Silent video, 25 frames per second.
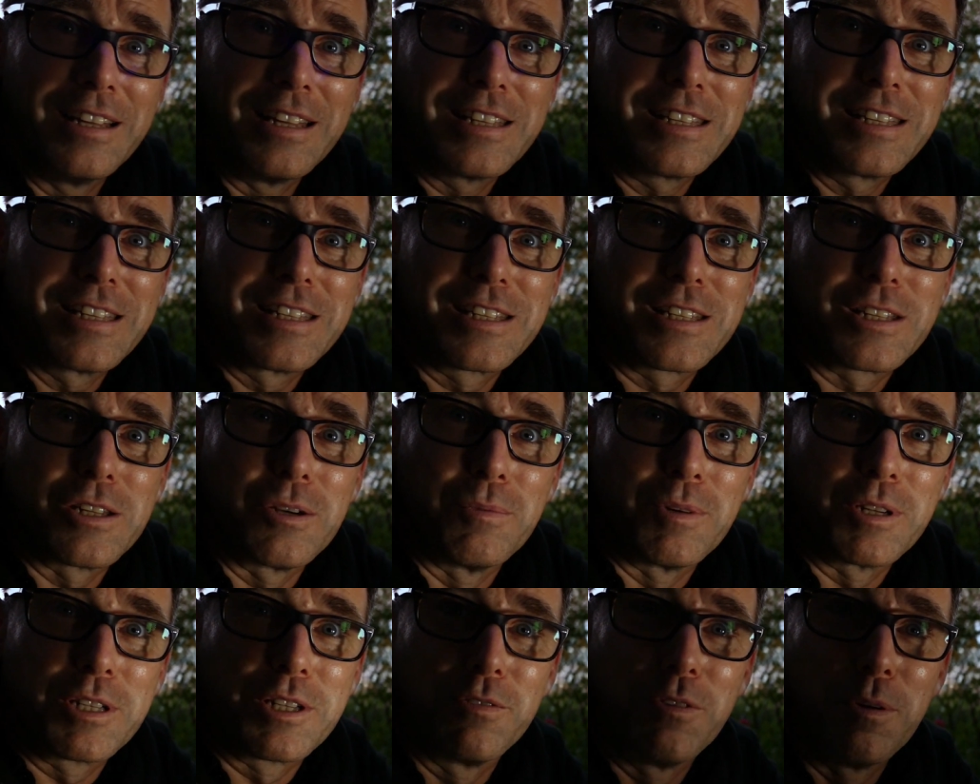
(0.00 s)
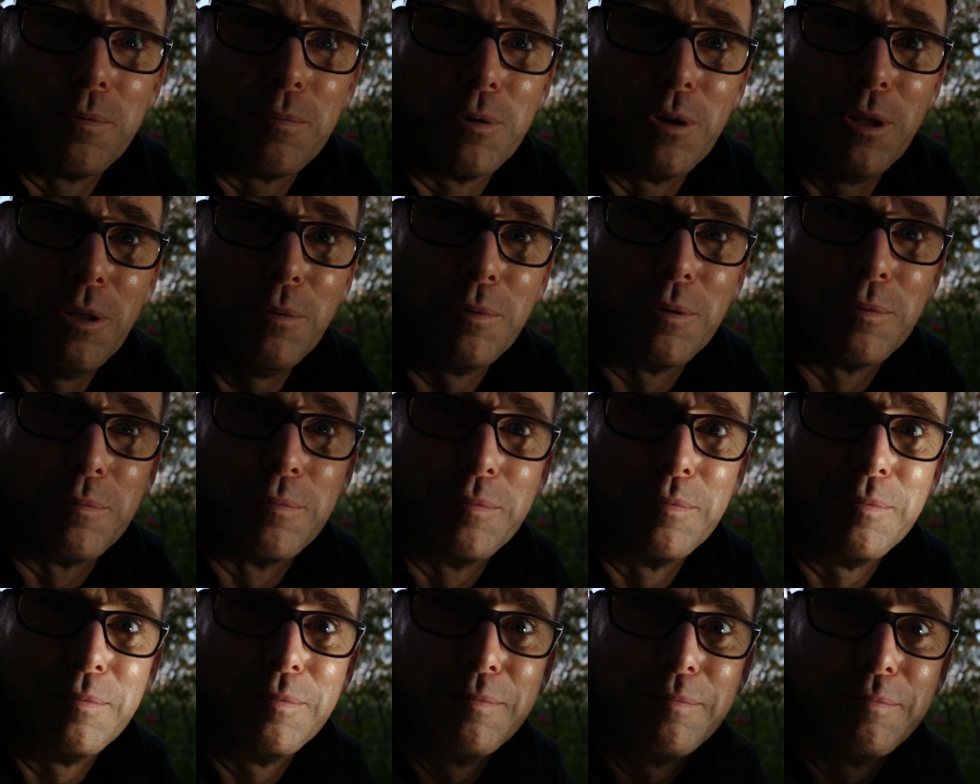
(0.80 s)
isn't so much of a problem.
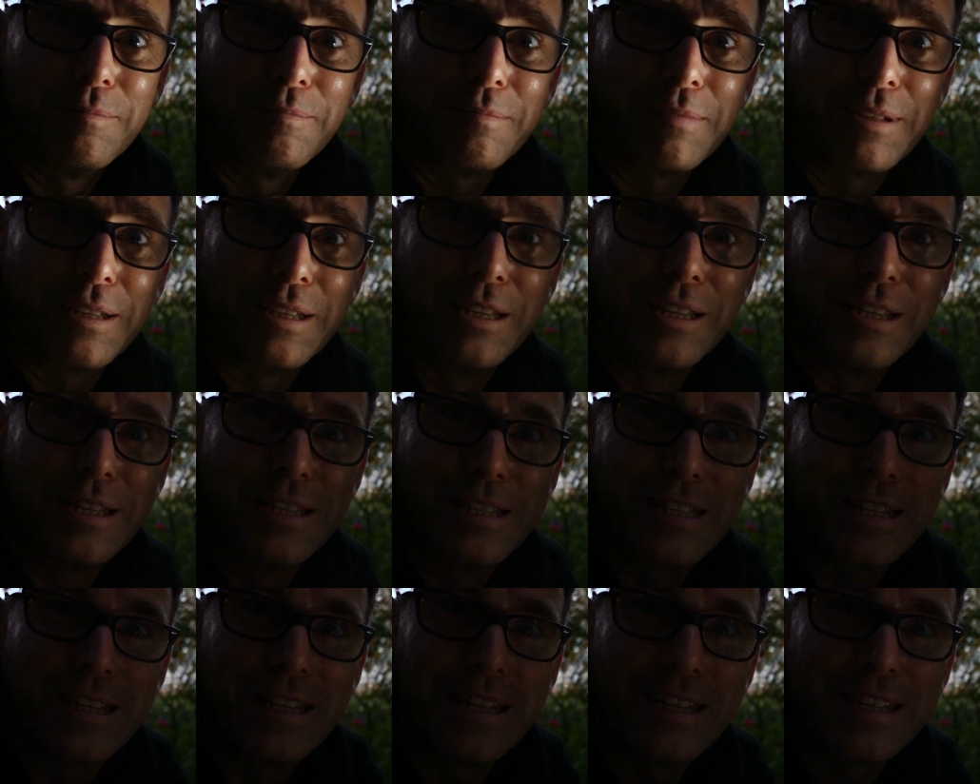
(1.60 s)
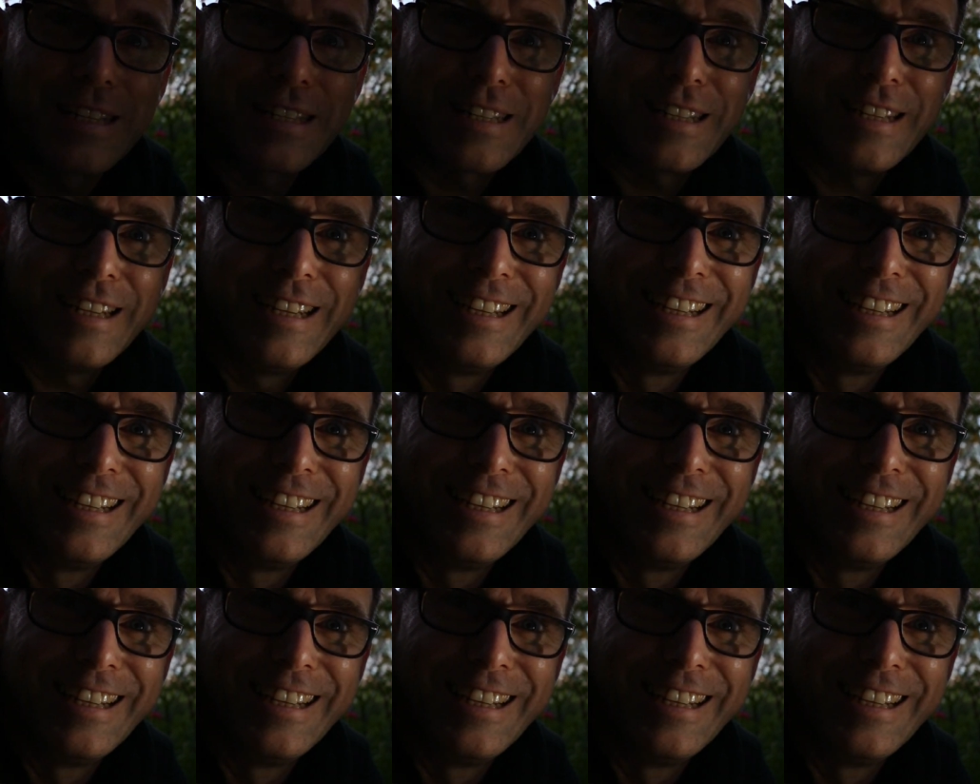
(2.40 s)
Can you see this?